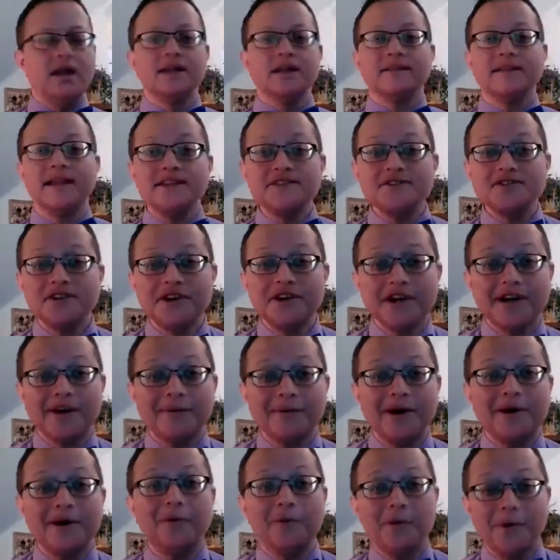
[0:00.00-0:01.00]
Let's talk
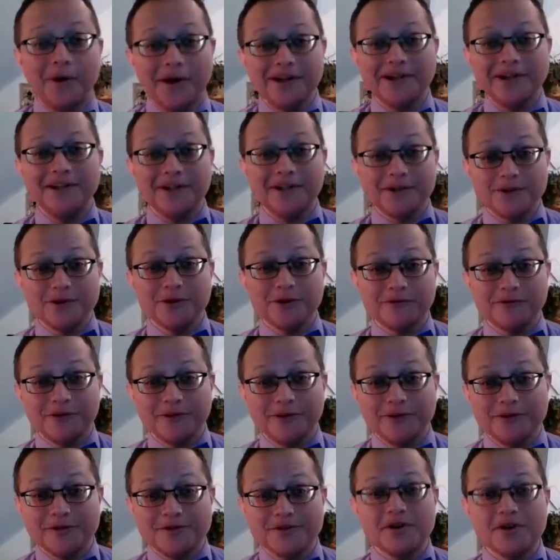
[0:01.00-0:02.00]
about what
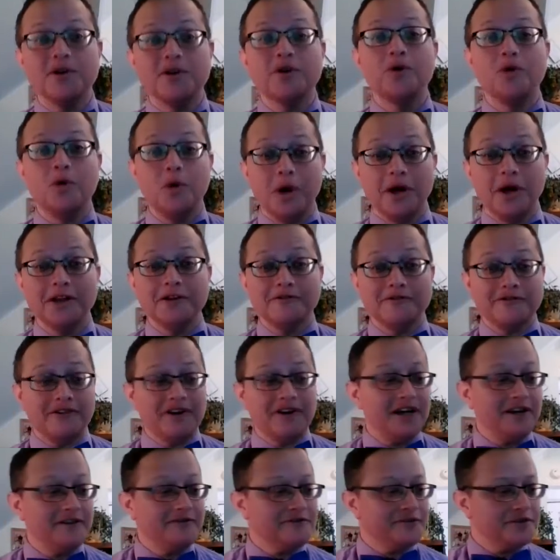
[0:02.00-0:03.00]
intervals
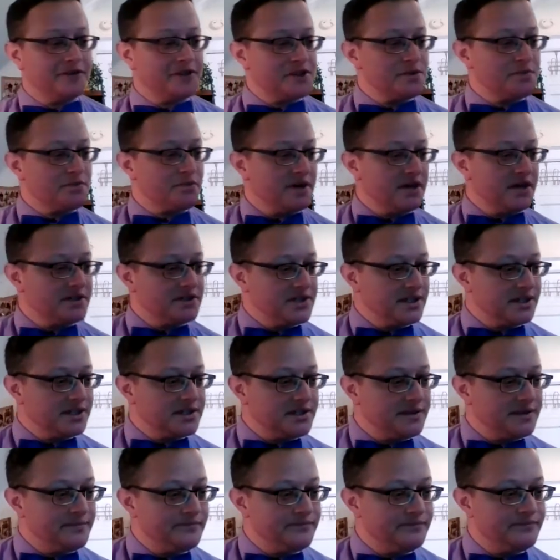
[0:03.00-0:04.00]
qualify for this
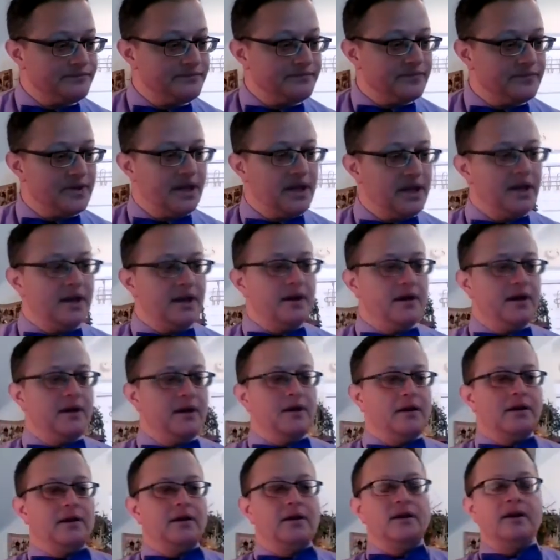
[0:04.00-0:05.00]
project.
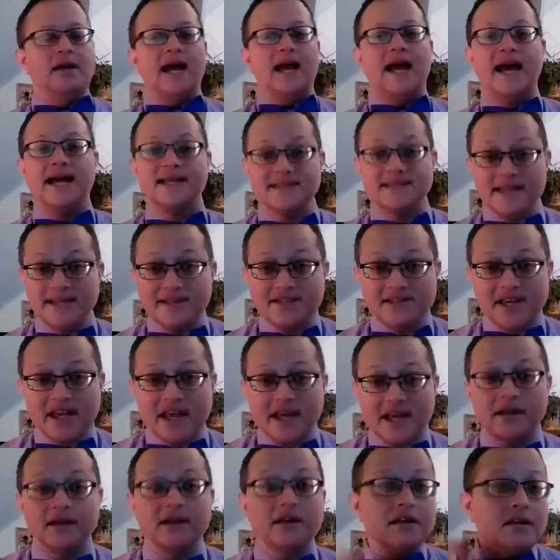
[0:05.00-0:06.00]
As I
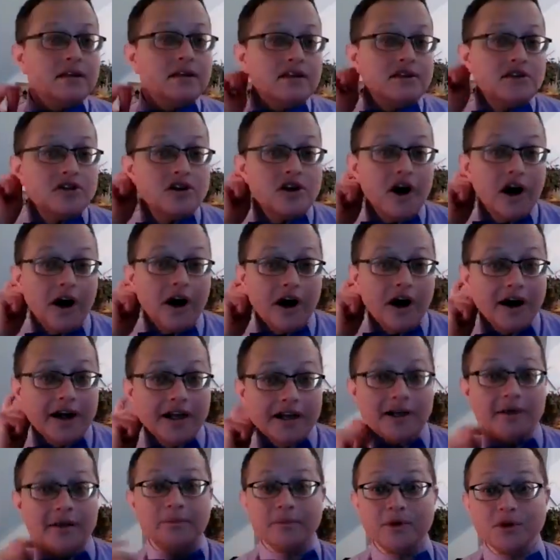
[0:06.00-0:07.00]
said,
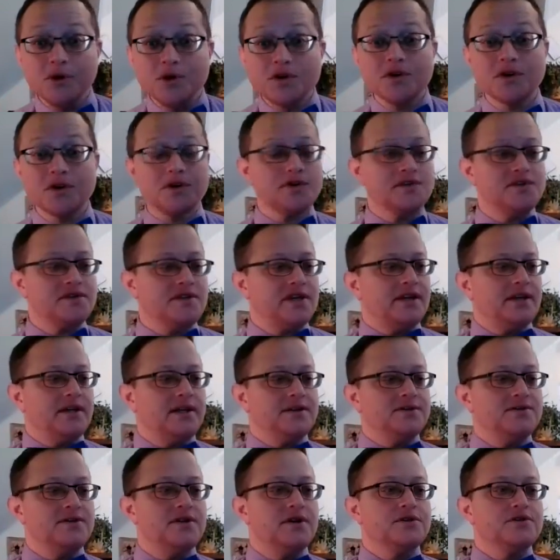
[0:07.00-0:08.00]
non-musical
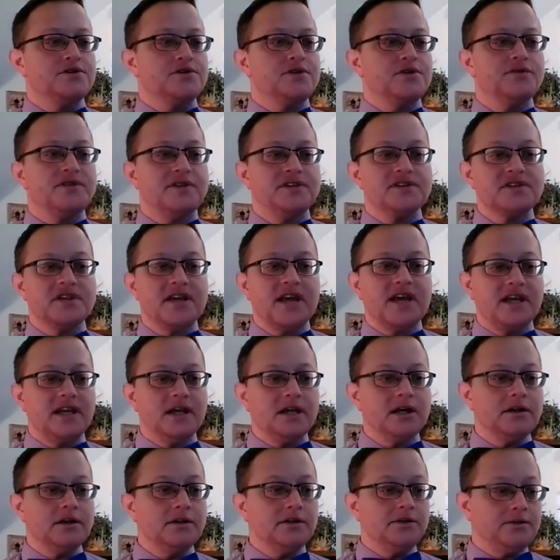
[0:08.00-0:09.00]
settings. So this can
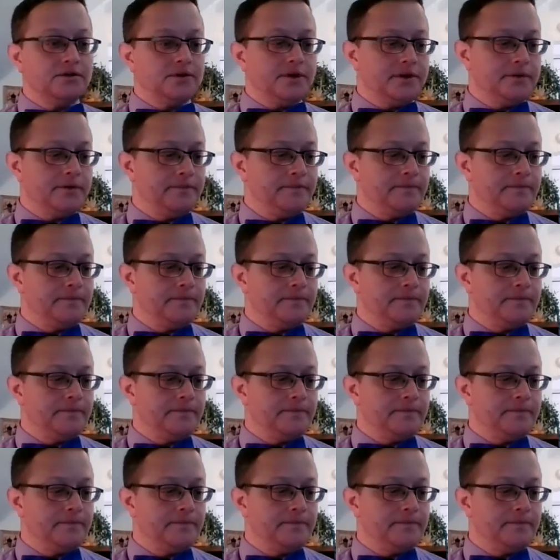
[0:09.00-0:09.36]
include